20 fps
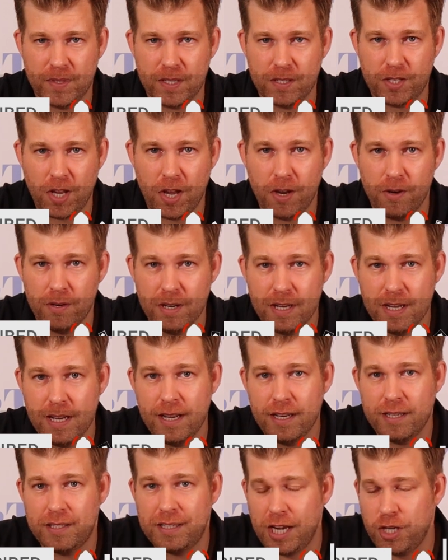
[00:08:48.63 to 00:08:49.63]
So,
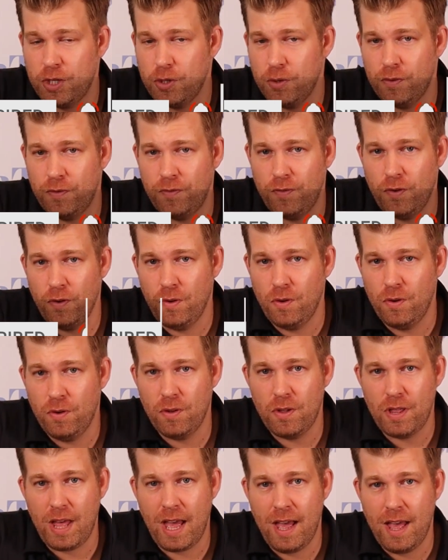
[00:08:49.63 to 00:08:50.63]
schedule
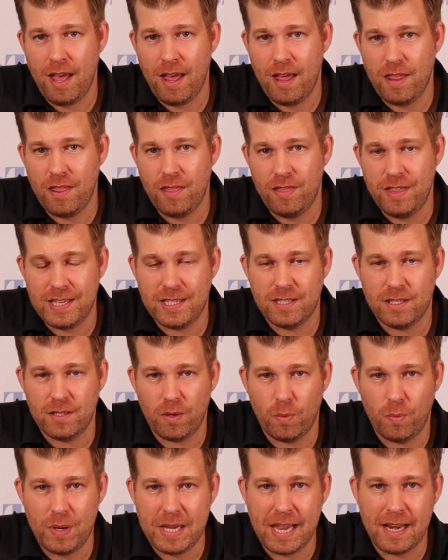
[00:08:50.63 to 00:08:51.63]
for this
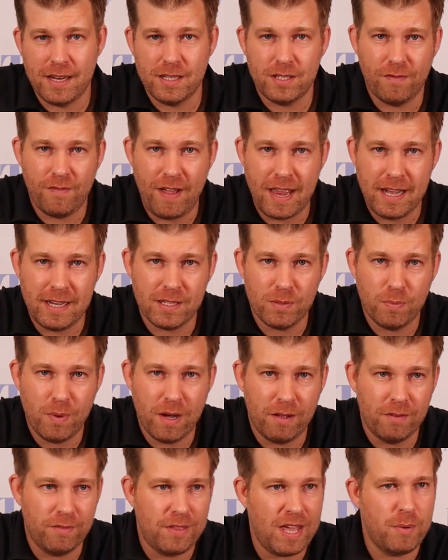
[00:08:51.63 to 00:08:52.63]
weekend's event,
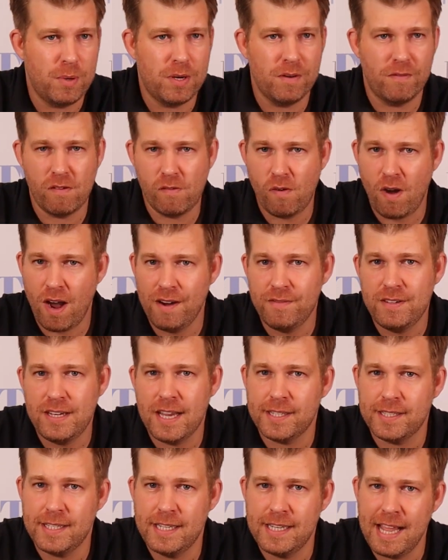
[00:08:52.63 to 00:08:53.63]
well, they would have arrived
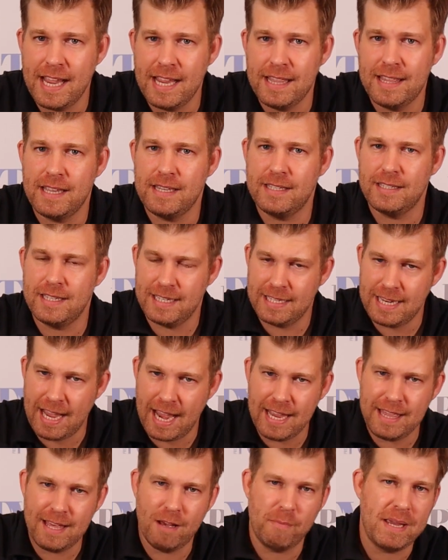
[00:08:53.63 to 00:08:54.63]
yesterday.
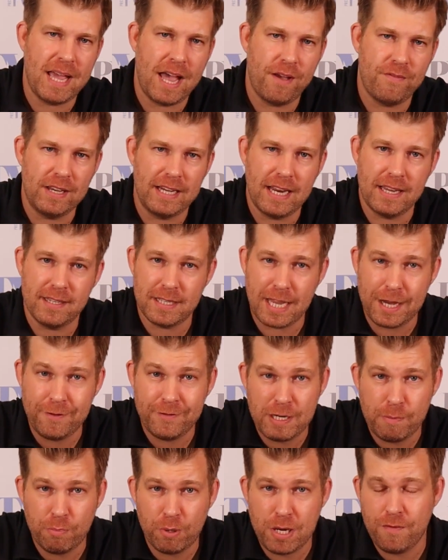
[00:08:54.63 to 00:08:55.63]
Today they'll be having their
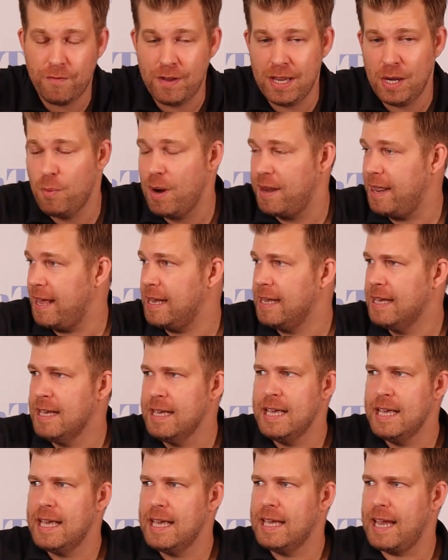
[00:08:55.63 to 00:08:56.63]
safety briefing where they
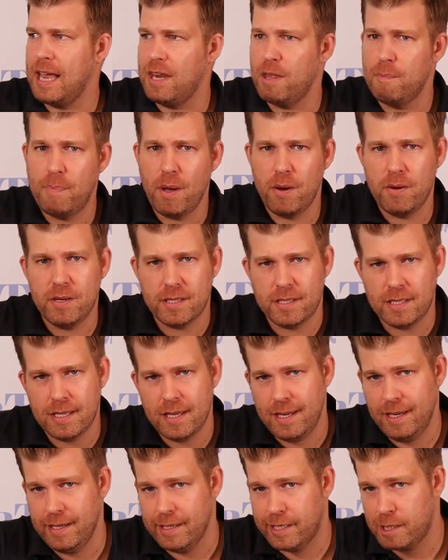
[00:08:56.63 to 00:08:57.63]
get the
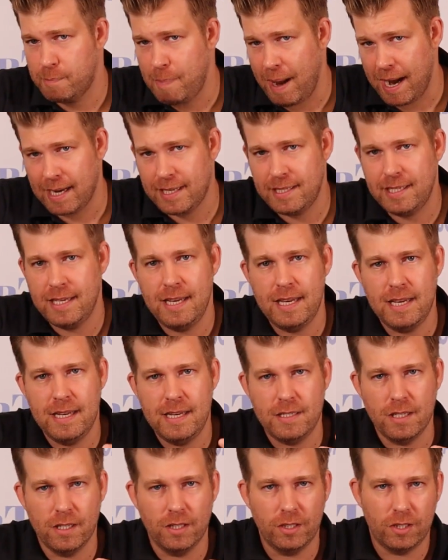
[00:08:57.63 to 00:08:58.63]
boats
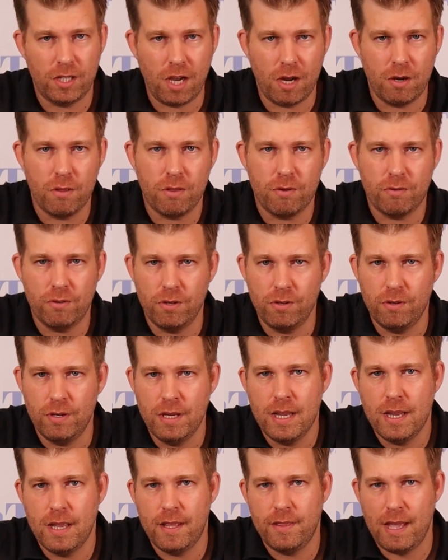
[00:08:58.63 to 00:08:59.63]
inspected and go through
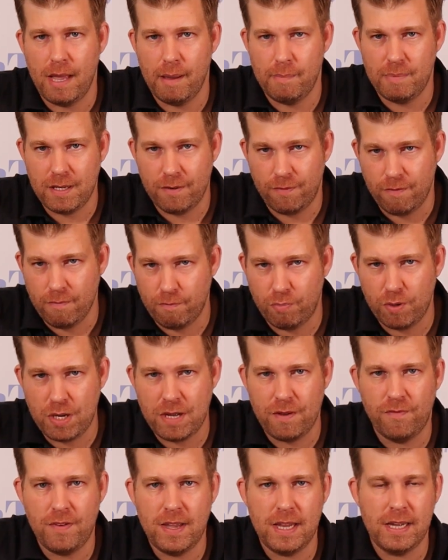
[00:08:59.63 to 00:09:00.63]
their different
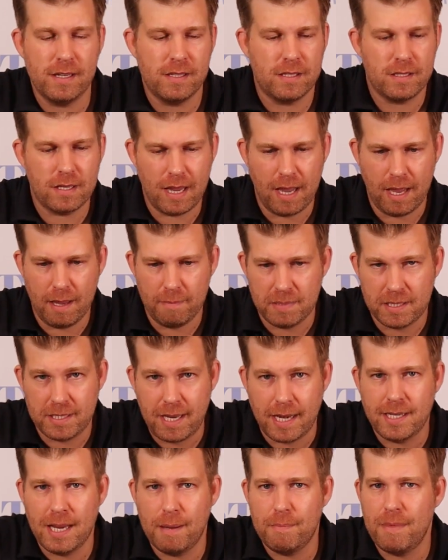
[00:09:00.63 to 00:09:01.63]
briefings,
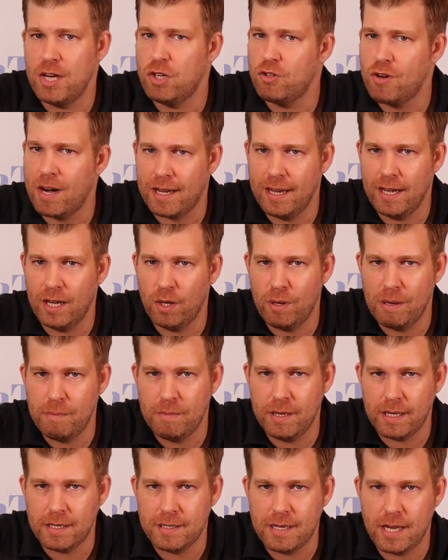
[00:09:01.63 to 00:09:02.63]
set up their tracking
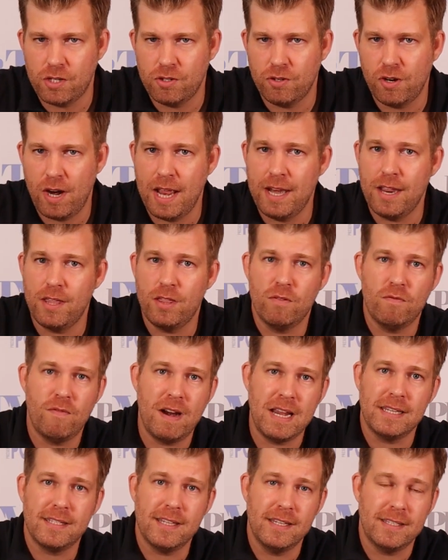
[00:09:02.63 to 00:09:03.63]
equipment, etc. And then the
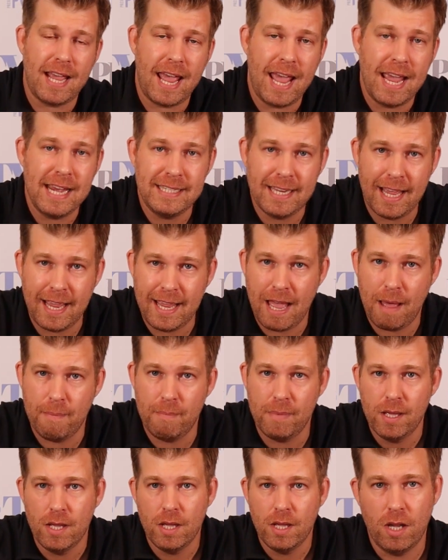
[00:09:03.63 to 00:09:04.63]
race is 8
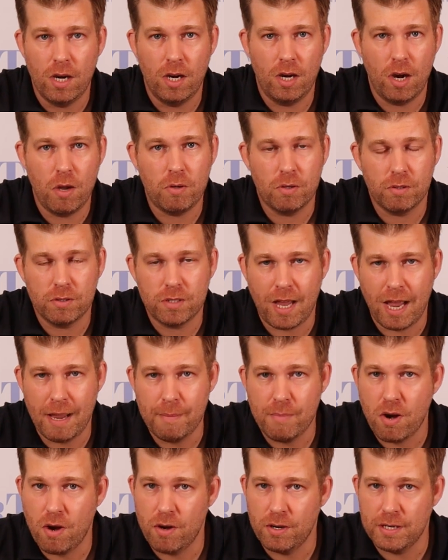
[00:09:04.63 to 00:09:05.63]
AM local
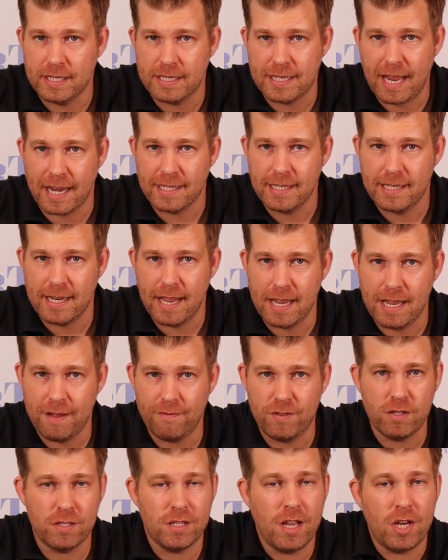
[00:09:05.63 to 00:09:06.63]
time on Saturday.
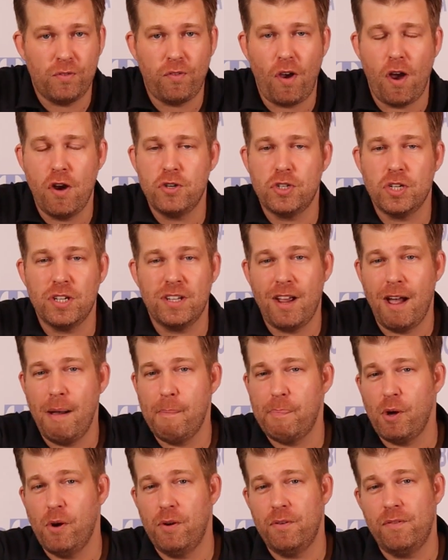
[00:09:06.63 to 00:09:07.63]
If you search for Ocean
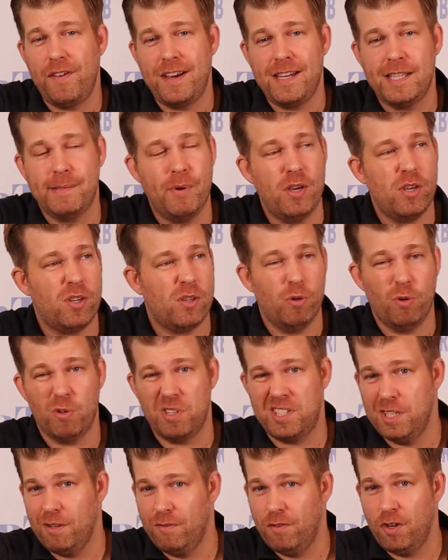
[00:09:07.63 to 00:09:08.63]
Cup on Facebook or
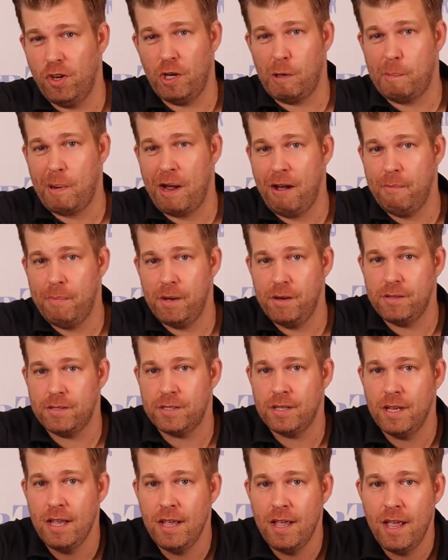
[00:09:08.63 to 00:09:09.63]
Silverhook
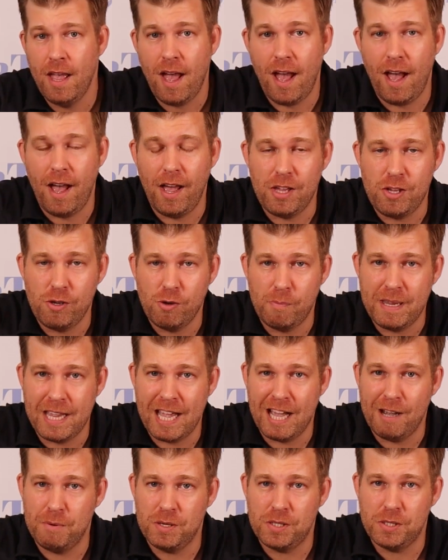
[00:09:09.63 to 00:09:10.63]
Powerboats, you'll be
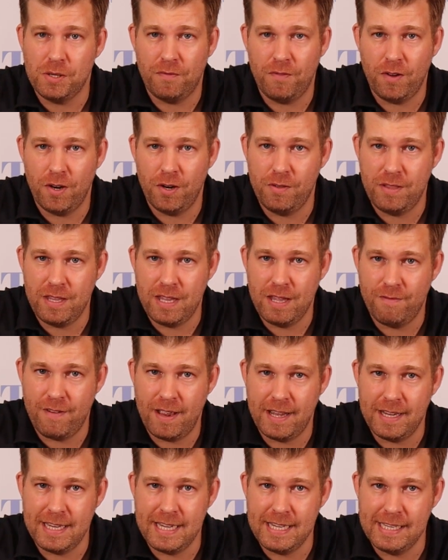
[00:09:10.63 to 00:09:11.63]
able to follow the
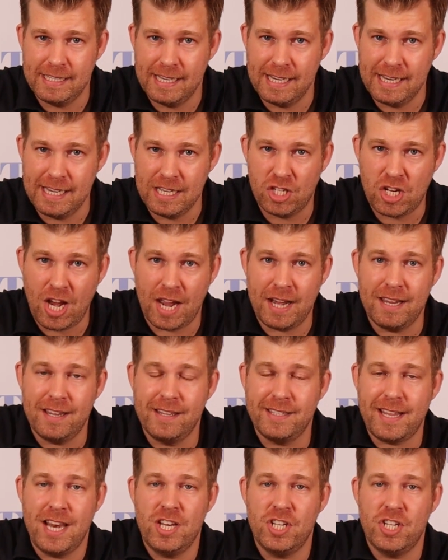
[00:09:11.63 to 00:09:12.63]
event easily. Janet
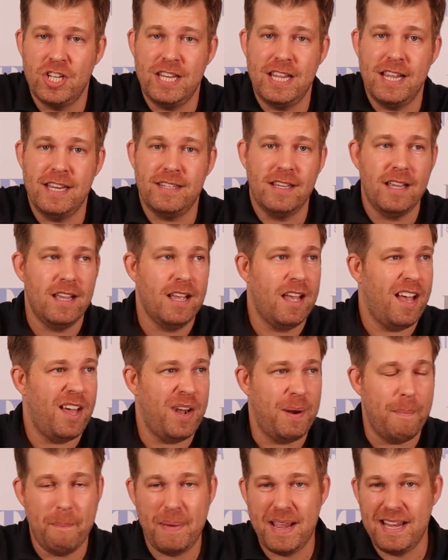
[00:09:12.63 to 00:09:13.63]
has engineered
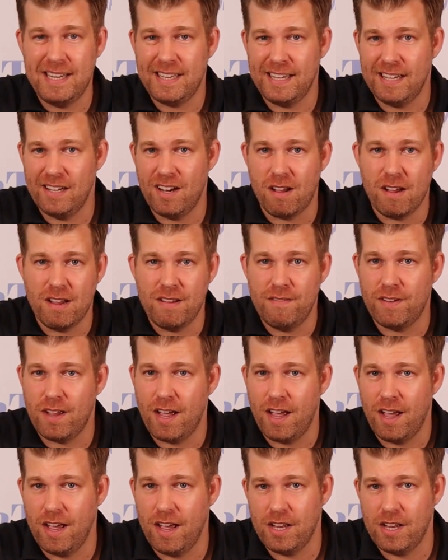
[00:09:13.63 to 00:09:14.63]
an amazing live
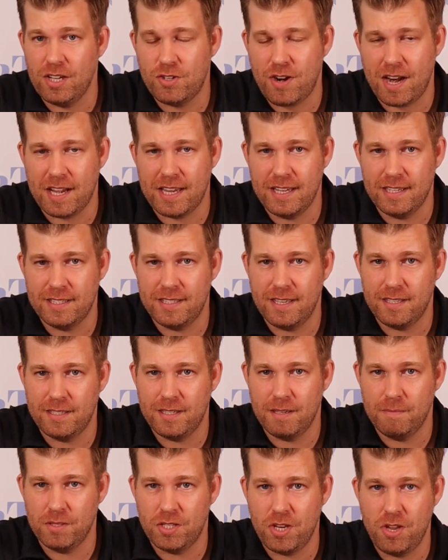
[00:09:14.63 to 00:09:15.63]
tracking
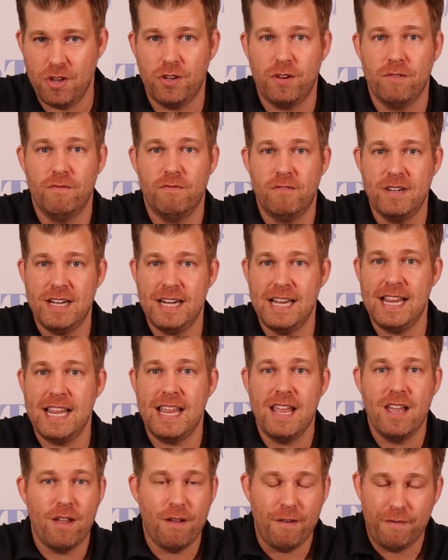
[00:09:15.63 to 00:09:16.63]
system, so you can
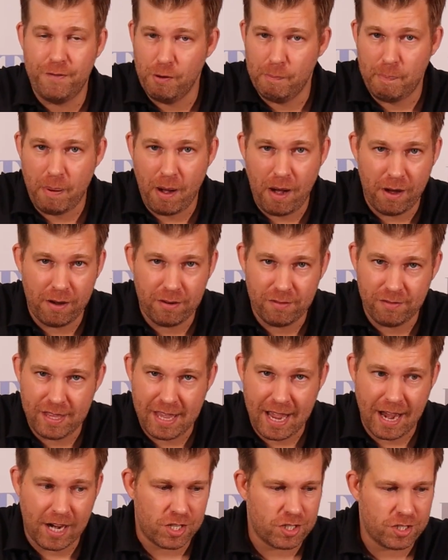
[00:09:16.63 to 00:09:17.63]
really feel part of
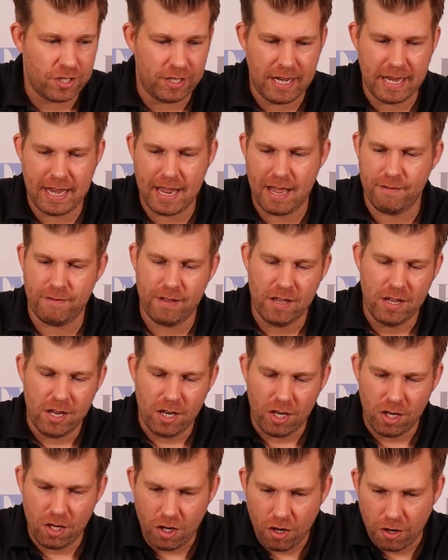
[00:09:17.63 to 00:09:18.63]
the action. They have
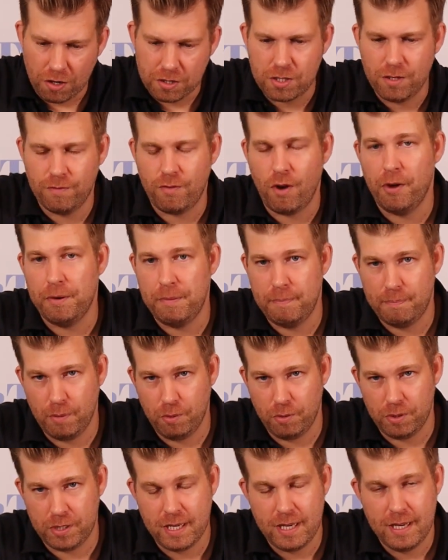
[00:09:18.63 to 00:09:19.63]
lots of
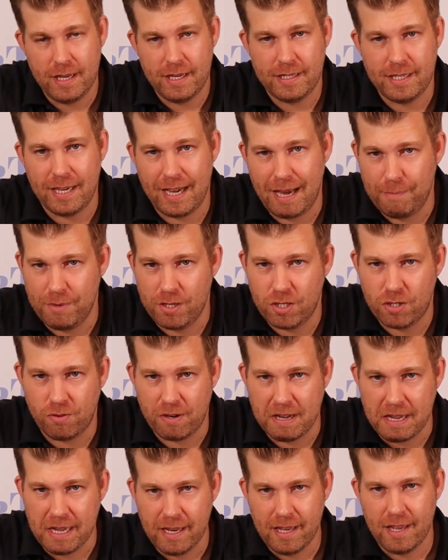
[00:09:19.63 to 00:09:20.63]
onboard
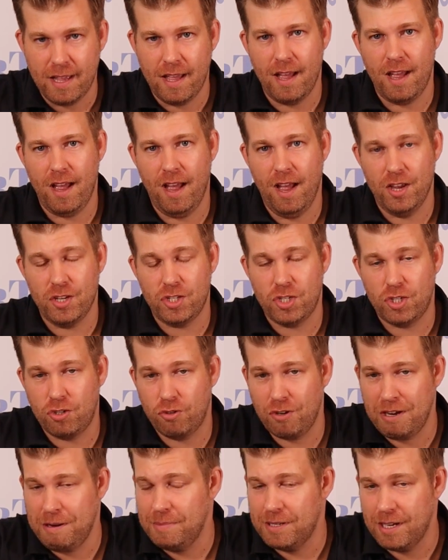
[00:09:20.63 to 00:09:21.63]
telemetry
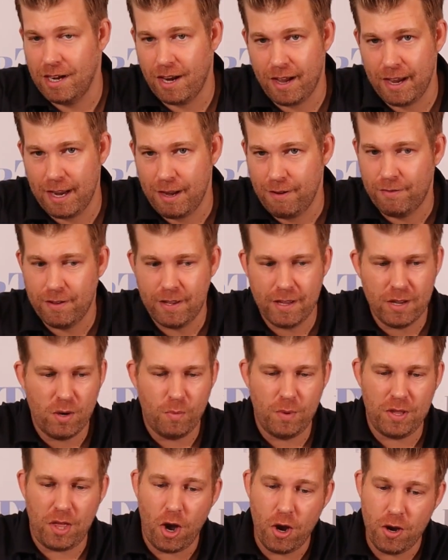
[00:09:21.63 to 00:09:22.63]
streamed live
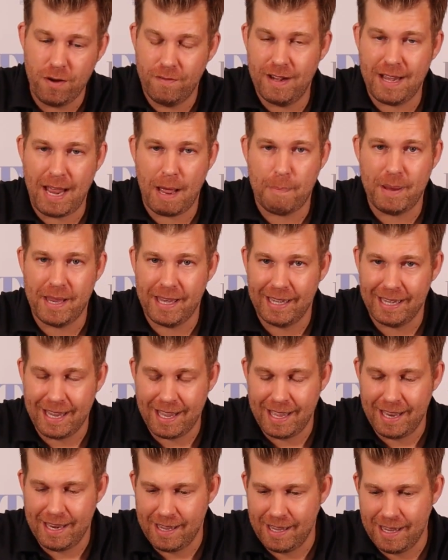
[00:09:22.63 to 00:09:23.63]
with overlapping
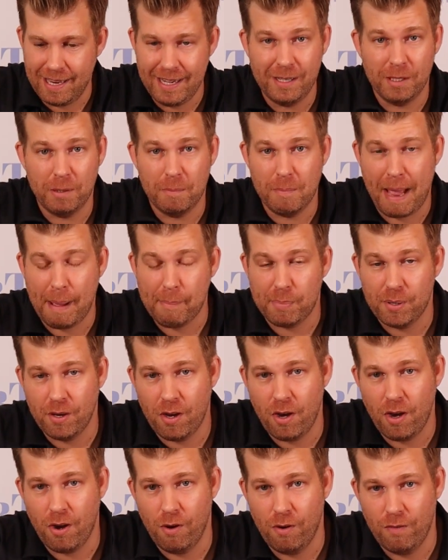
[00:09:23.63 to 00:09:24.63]
a little map
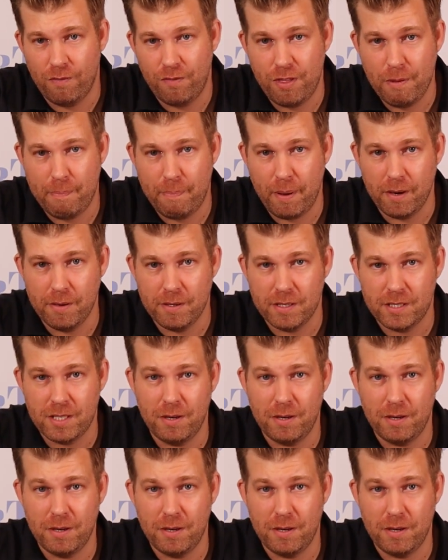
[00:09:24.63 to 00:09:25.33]
of the boat.